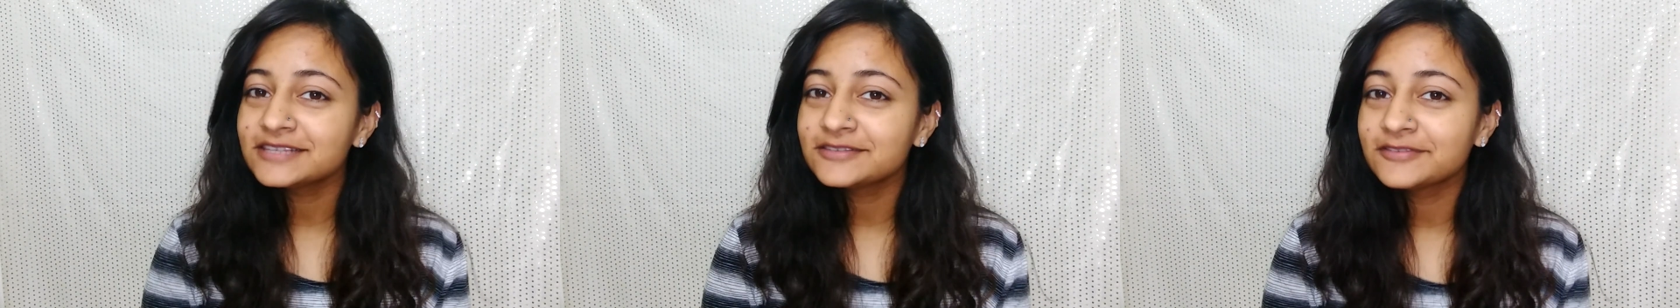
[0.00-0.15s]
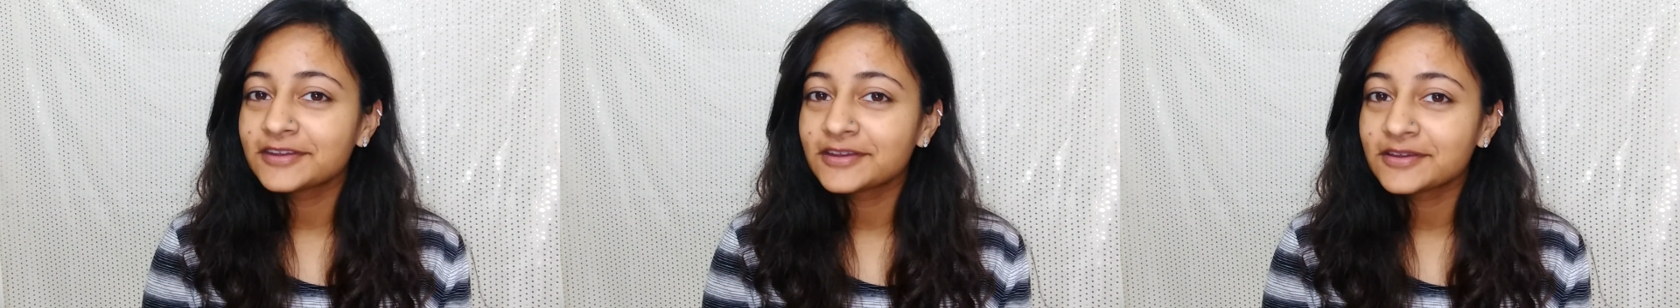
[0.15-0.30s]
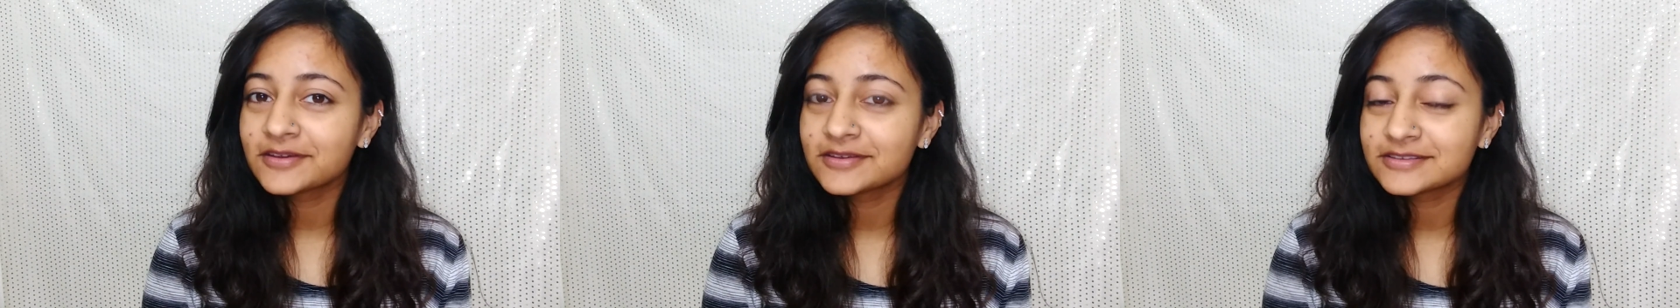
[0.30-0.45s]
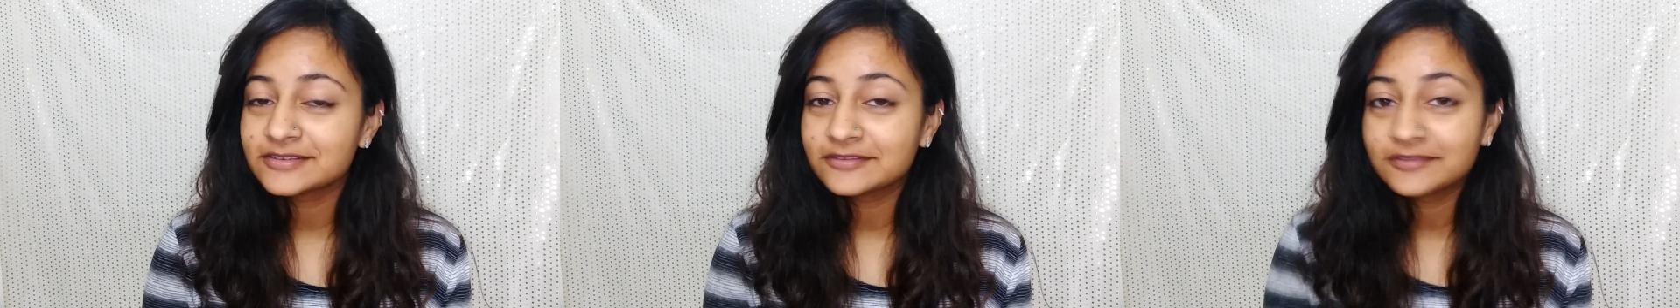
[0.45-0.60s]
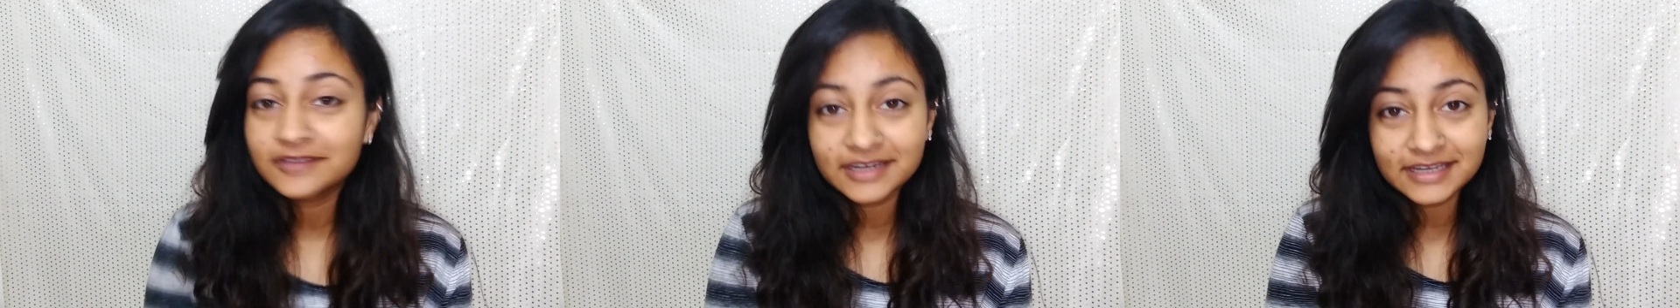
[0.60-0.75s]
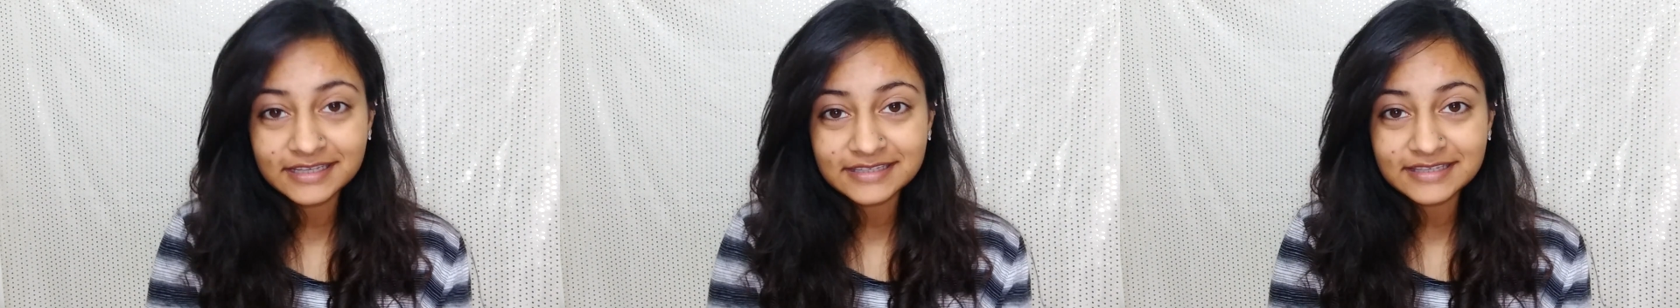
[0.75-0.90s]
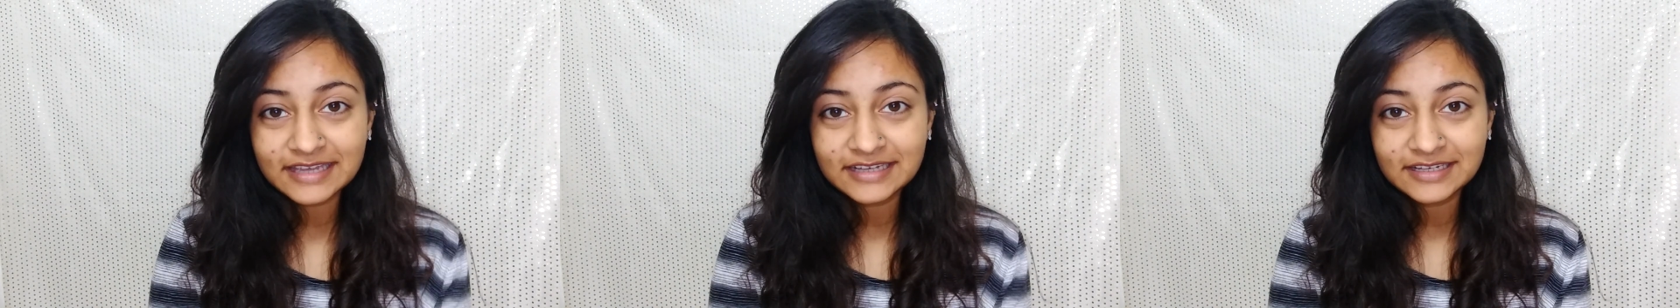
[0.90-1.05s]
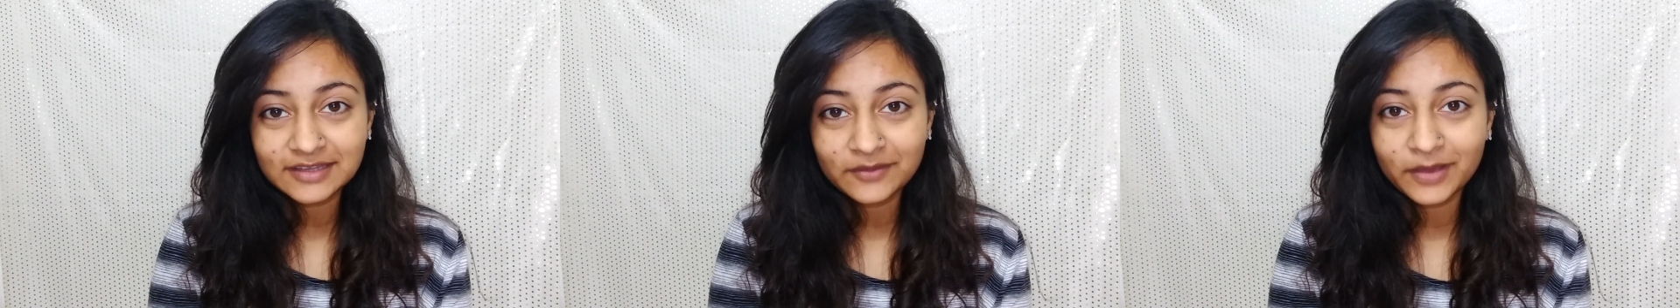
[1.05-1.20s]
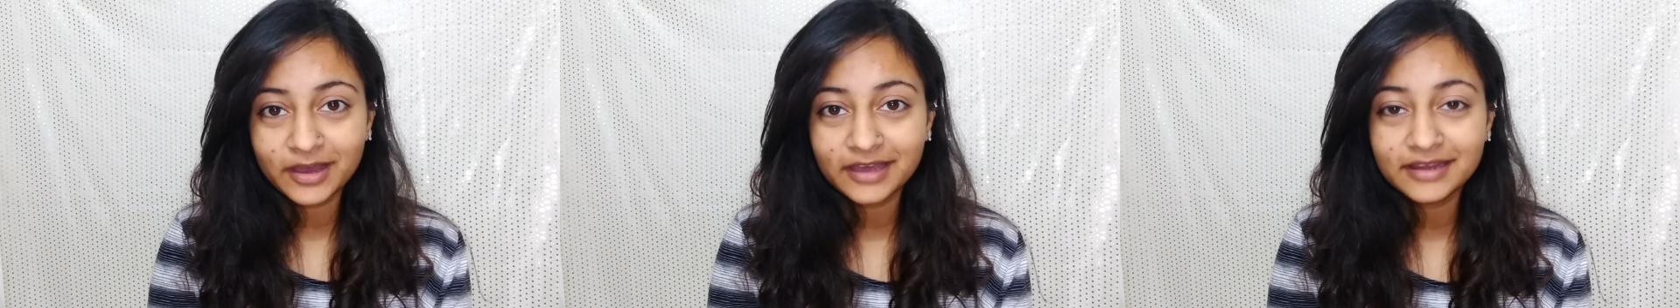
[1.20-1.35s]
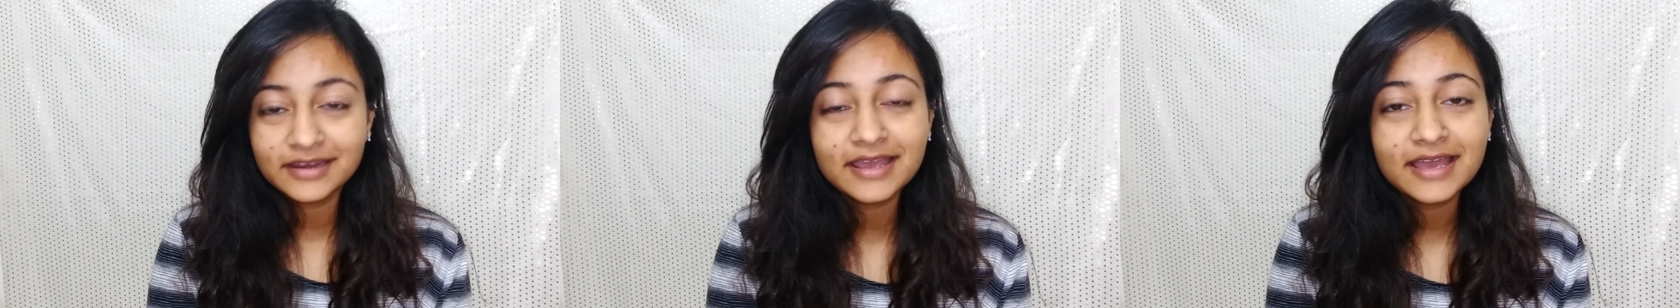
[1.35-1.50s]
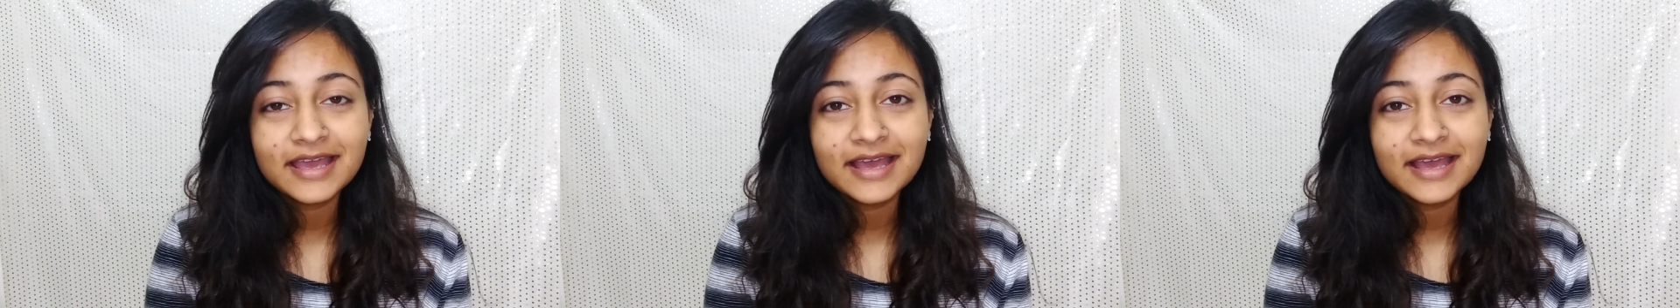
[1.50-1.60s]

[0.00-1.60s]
video is a very exciting one.